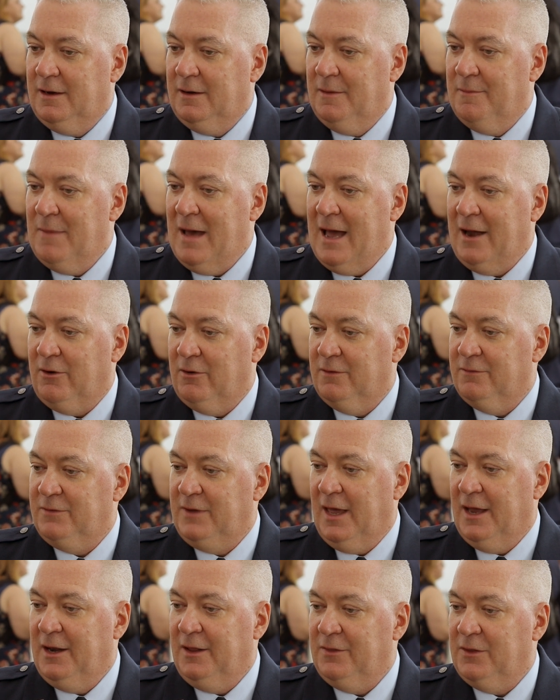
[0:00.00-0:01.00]
matter of
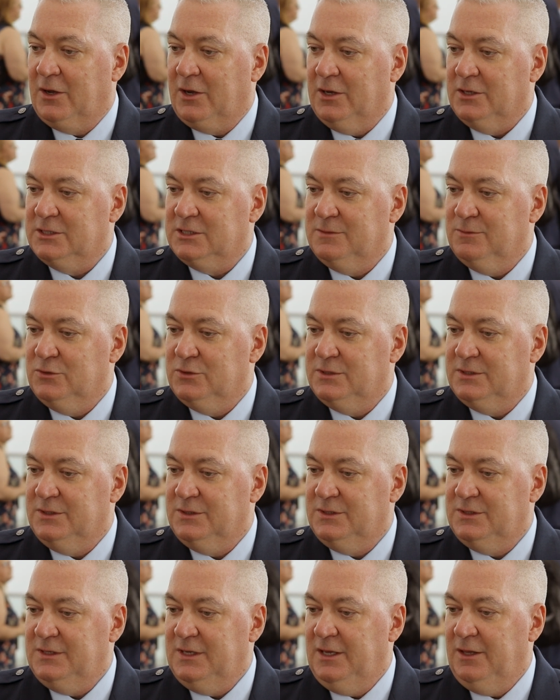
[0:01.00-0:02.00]
getting the customers
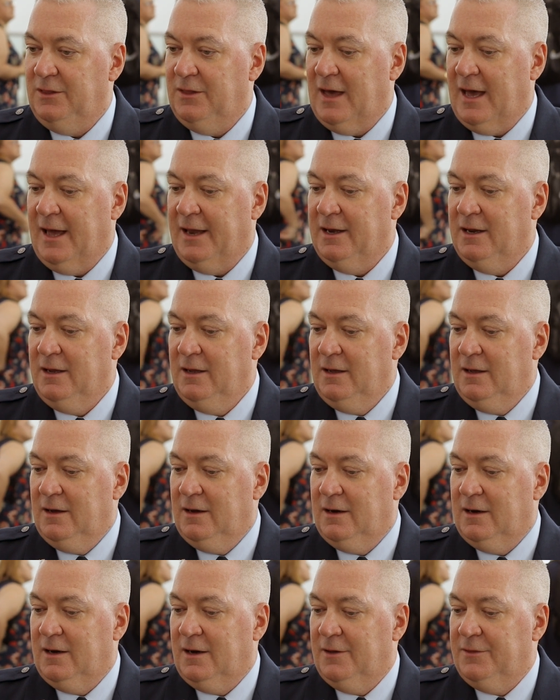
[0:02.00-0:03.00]
to see that
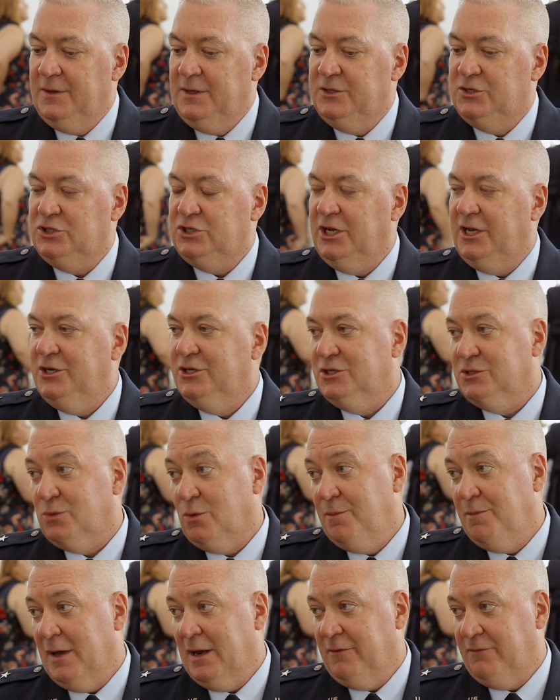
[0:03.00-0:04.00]
these changes
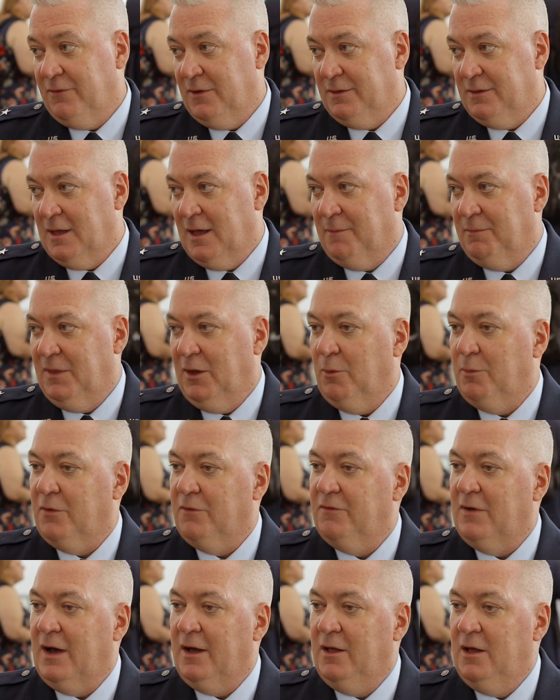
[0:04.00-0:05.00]
will benefit them.
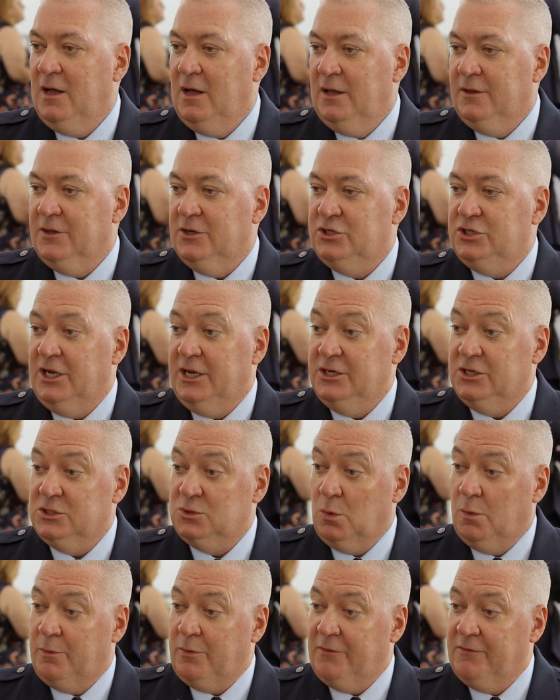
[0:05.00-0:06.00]
The
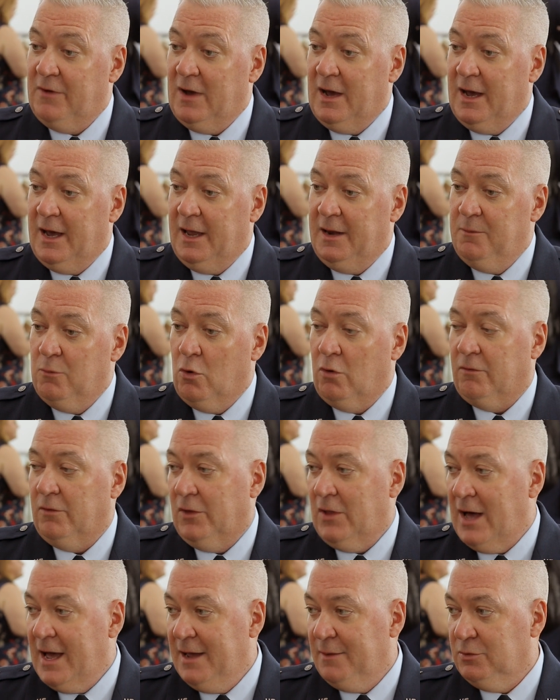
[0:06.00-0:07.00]
changes will provide more
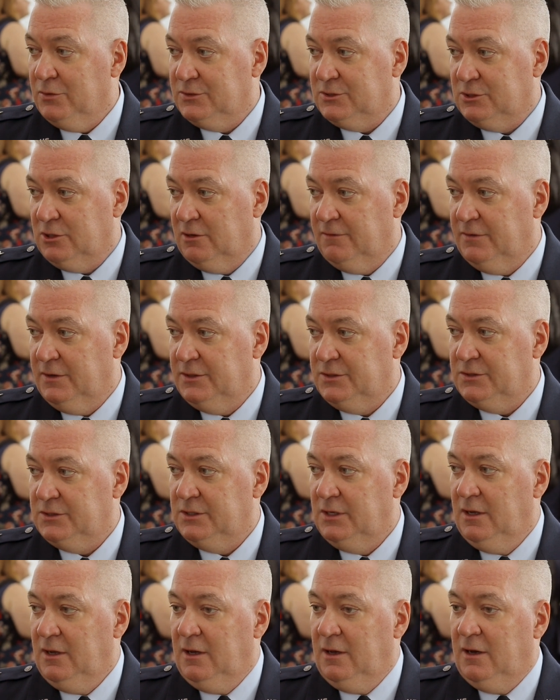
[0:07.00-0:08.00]
reliable service,
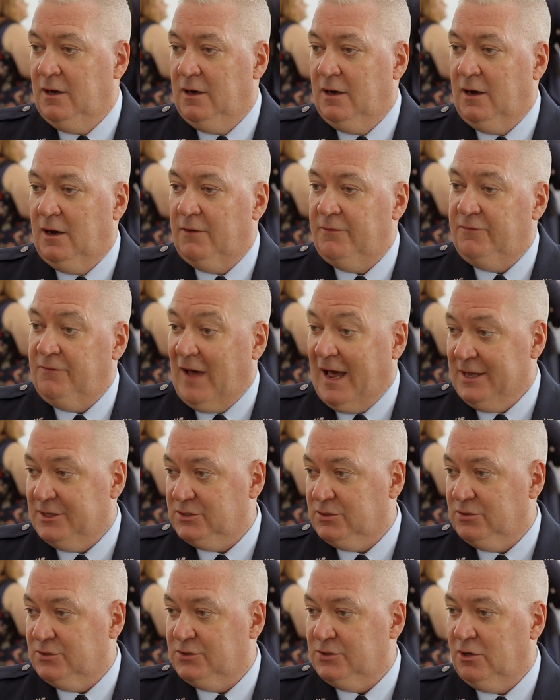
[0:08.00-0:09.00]

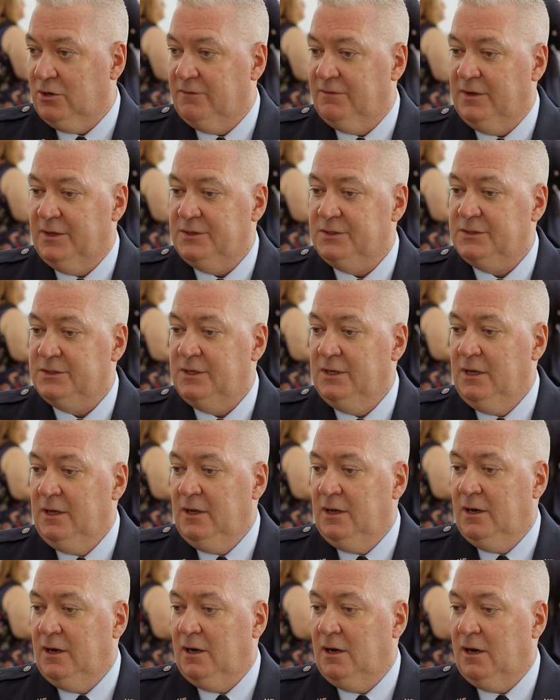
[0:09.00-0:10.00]
faster service,
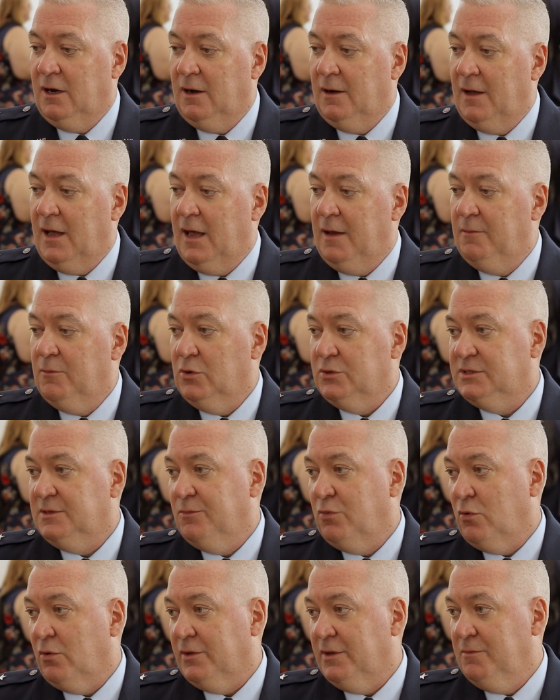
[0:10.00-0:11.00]
and most
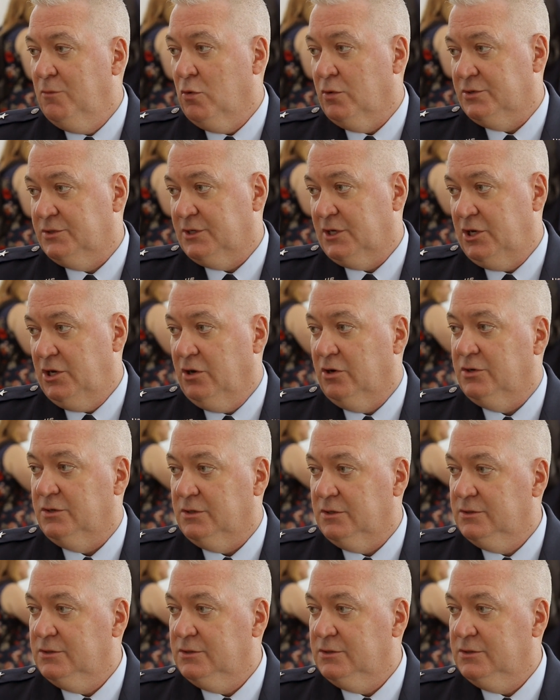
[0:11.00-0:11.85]
importantly, more secure